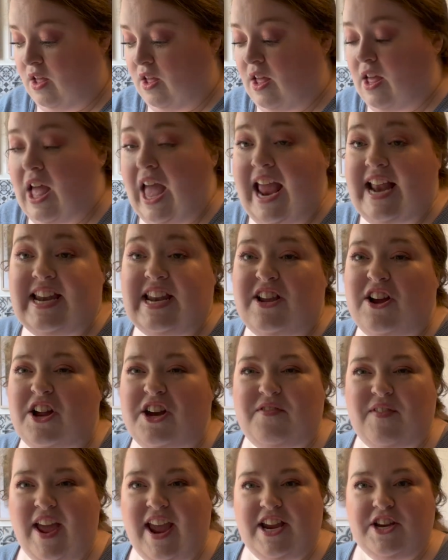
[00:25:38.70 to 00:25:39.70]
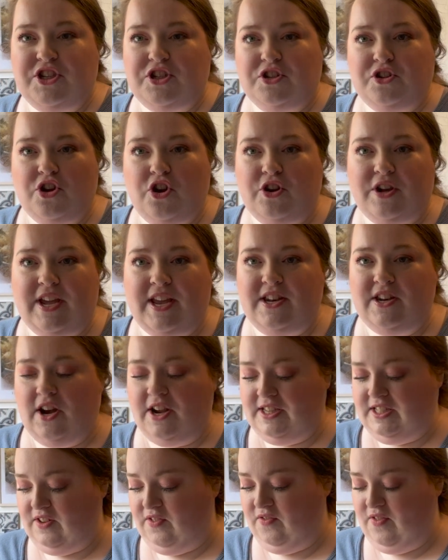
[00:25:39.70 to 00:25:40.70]
any kind of Asian cooking.
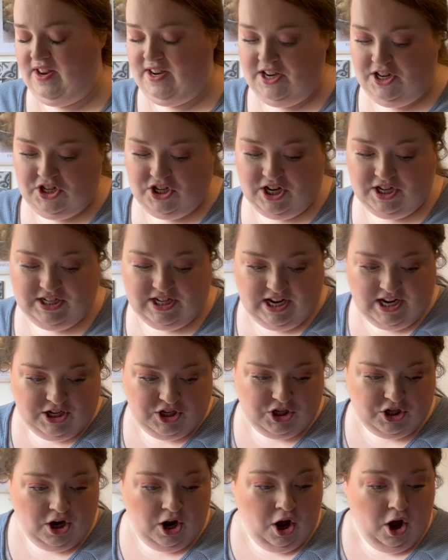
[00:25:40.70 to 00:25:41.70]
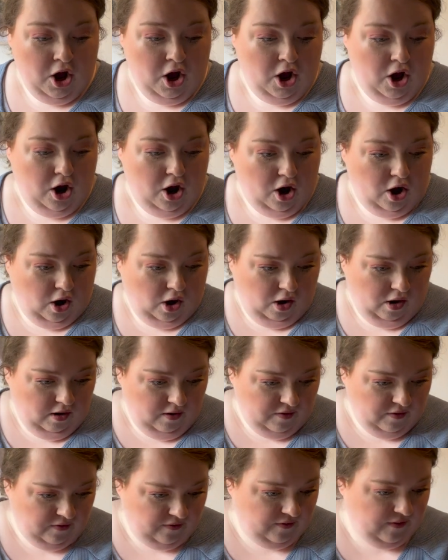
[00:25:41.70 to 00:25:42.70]
Nice to finish a dish
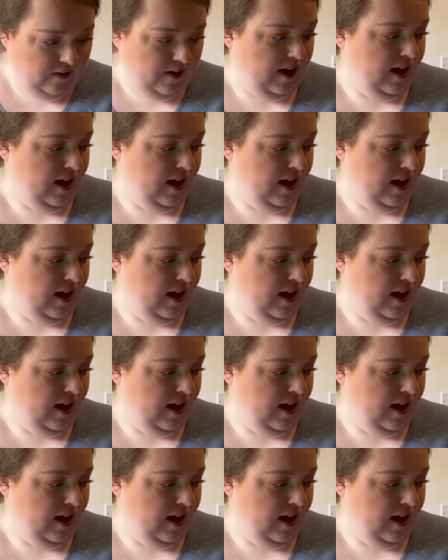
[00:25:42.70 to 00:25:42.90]
off.